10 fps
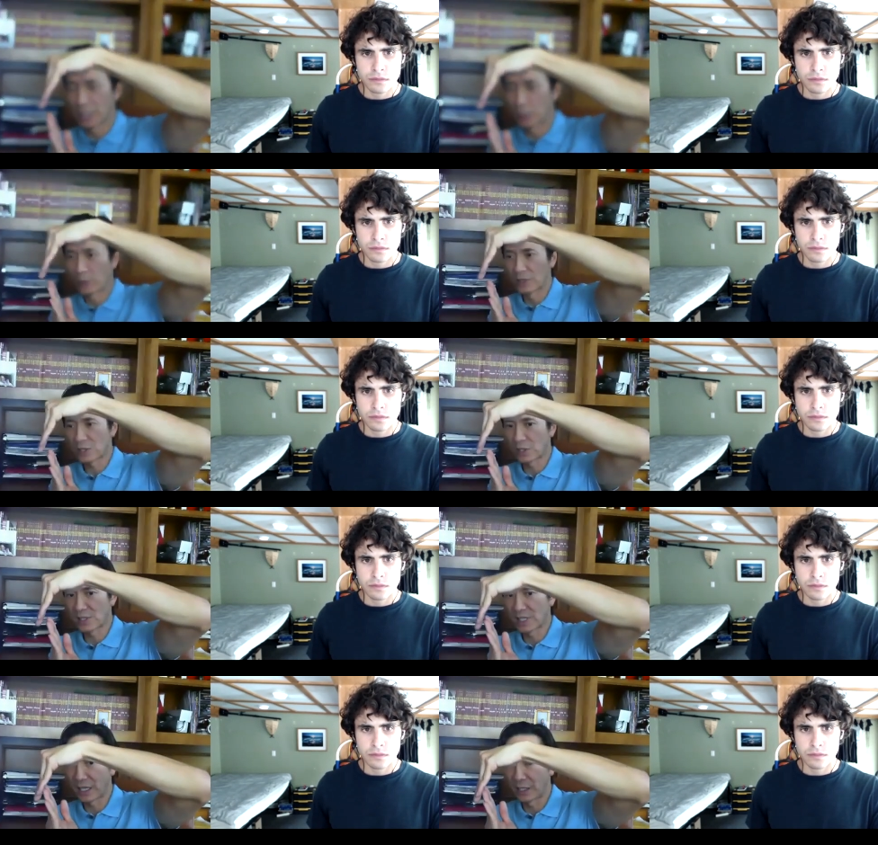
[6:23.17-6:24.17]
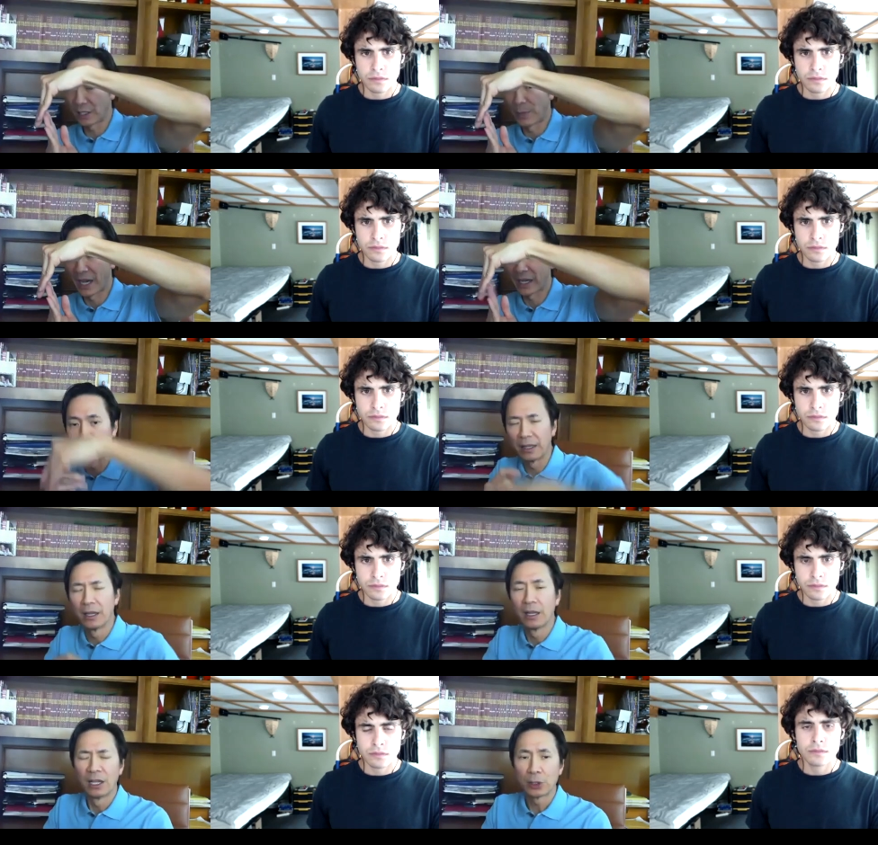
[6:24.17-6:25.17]
Speaker 1: and then we start sinking the bite in.
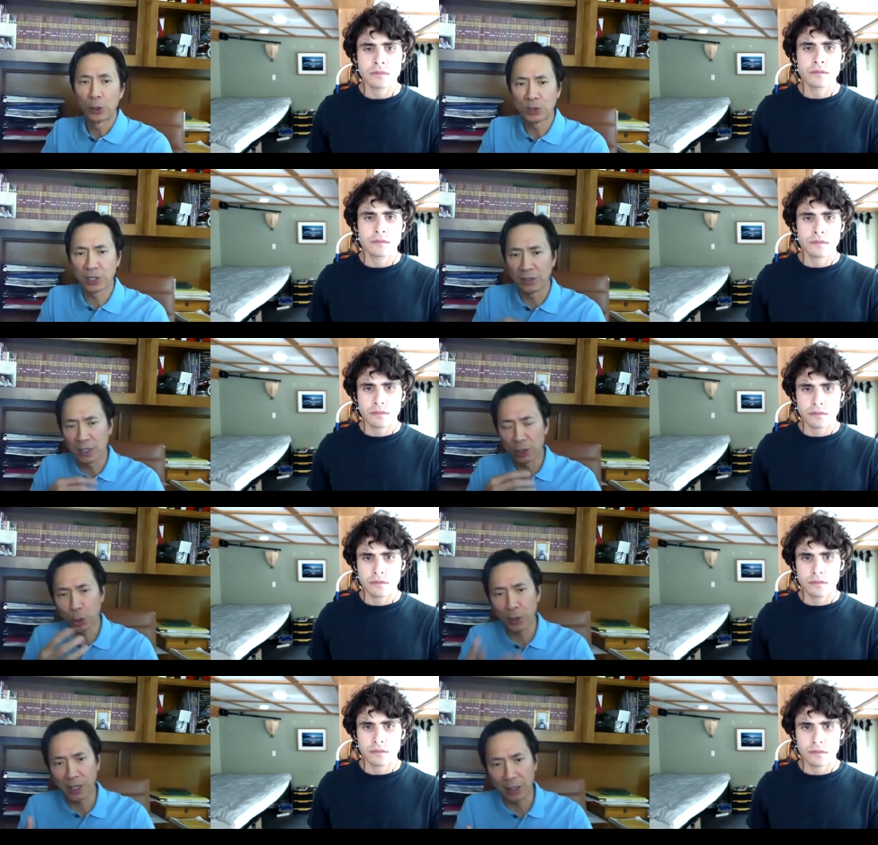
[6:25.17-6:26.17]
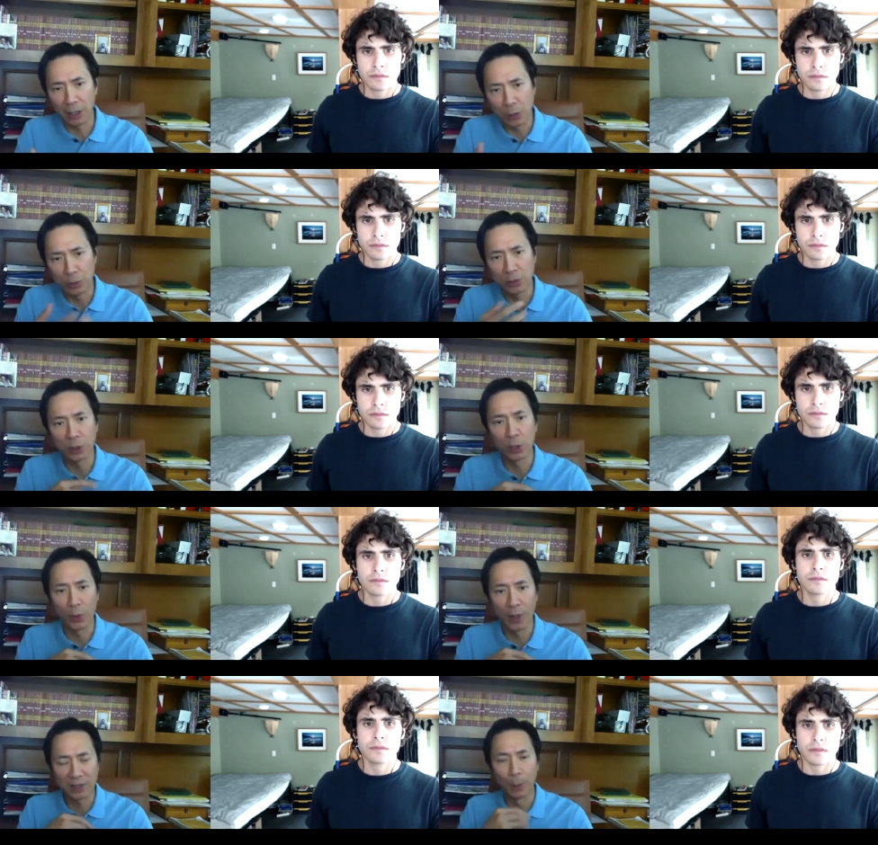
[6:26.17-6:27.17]
Those are another trick I can use to
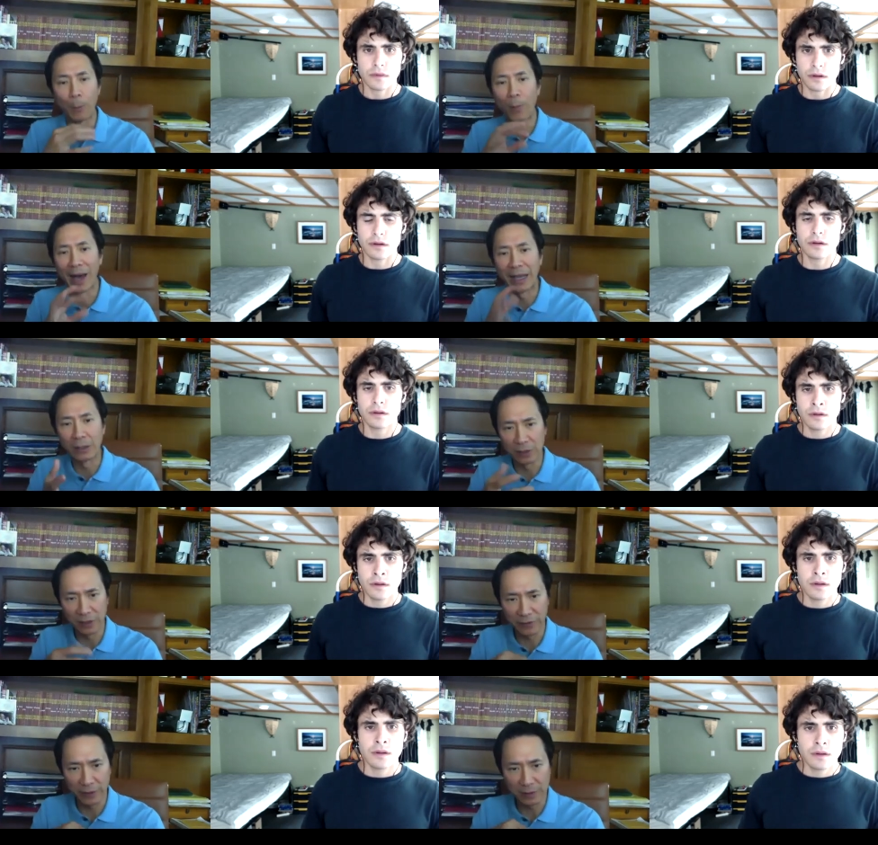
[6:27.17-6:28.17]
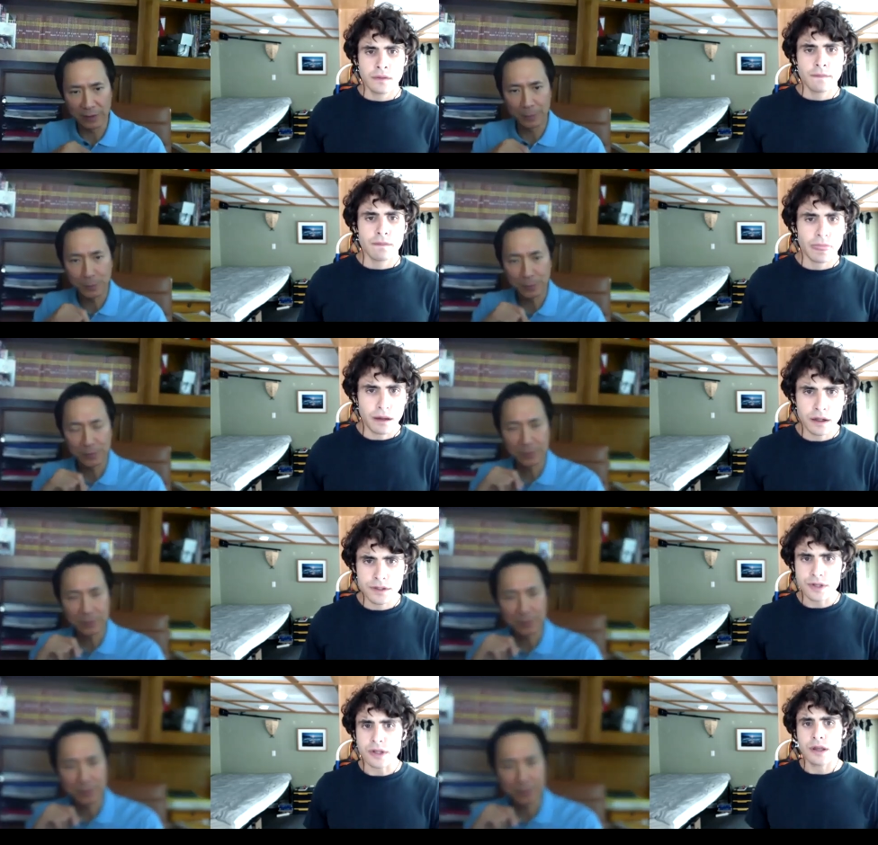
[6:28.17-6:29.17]
correct some minor difference.
Speaker 2: I
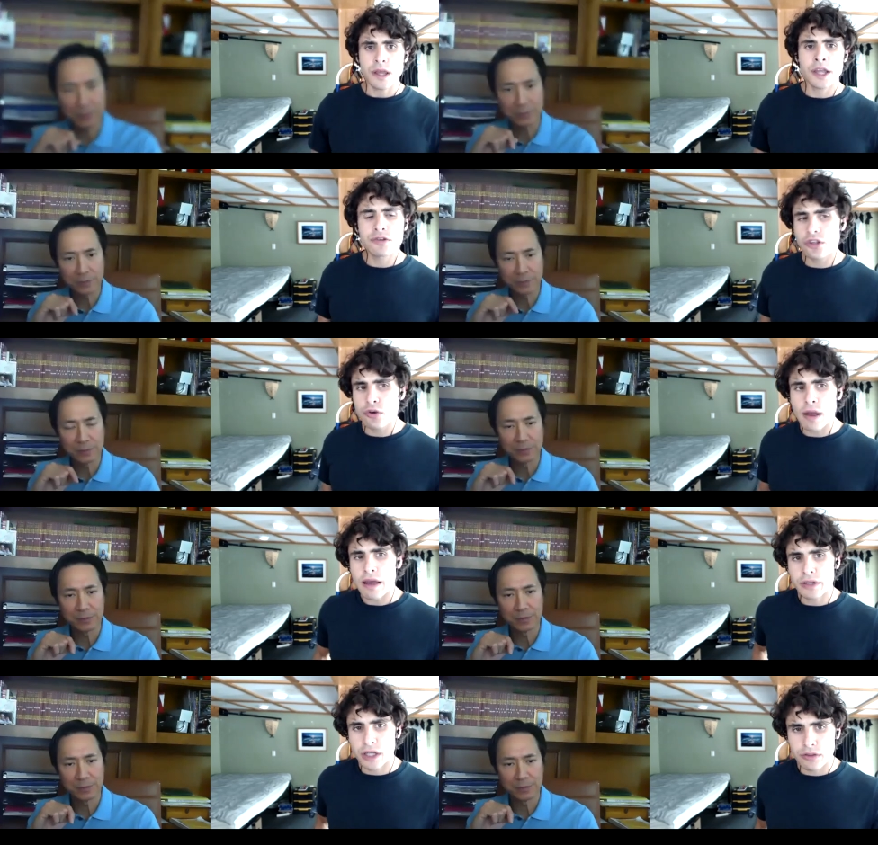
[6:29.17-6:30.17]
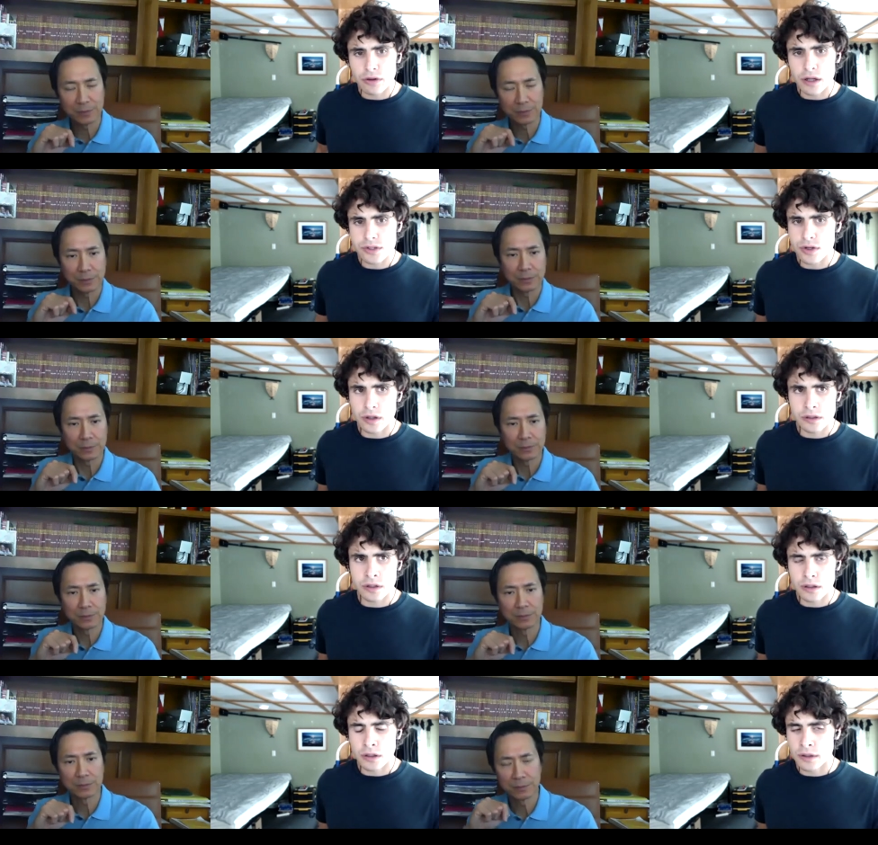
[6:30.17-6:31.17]
see. And do you have any thoughts
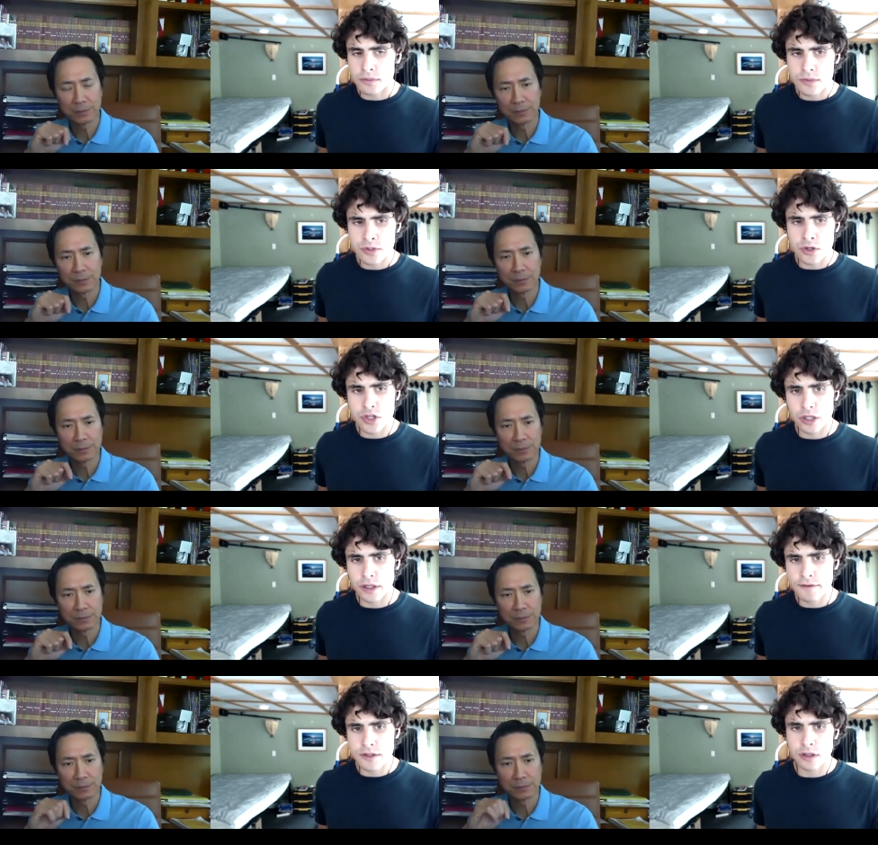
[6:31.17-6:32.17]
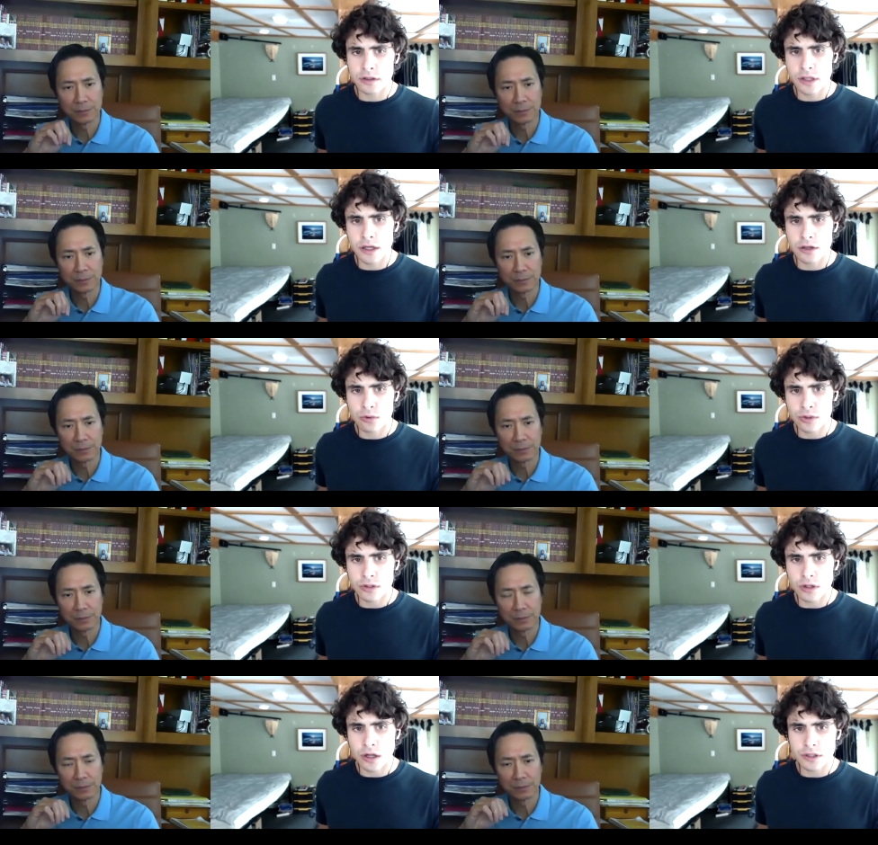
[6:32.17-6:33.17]
on uh, surgically facilitated
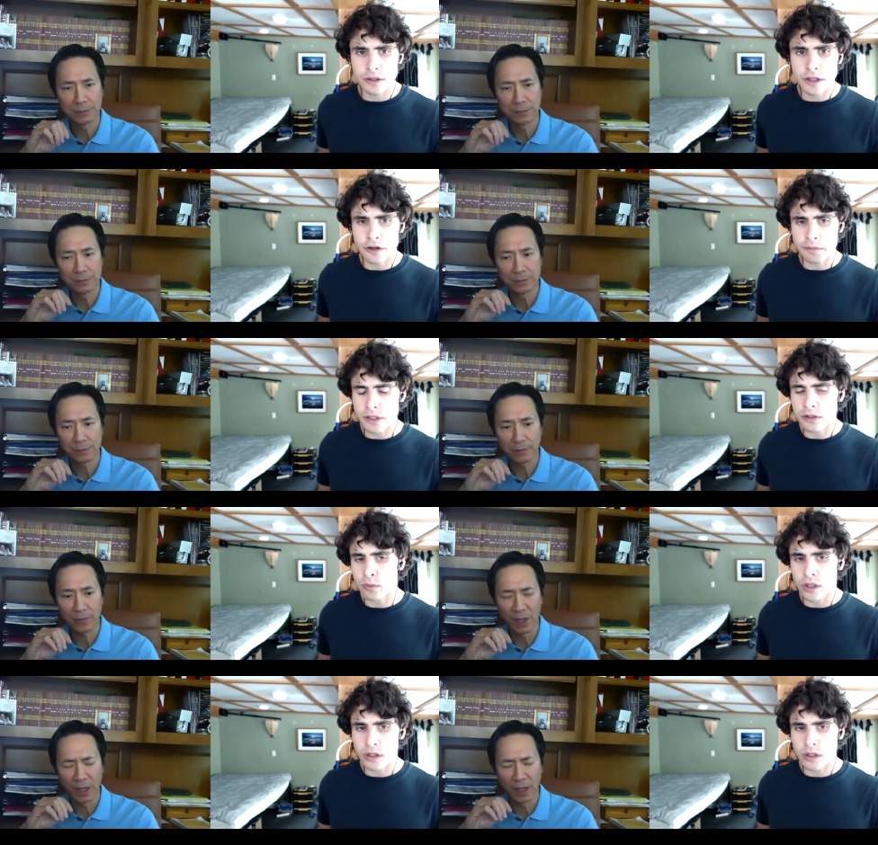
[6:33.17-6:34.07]
orthodontic therapy or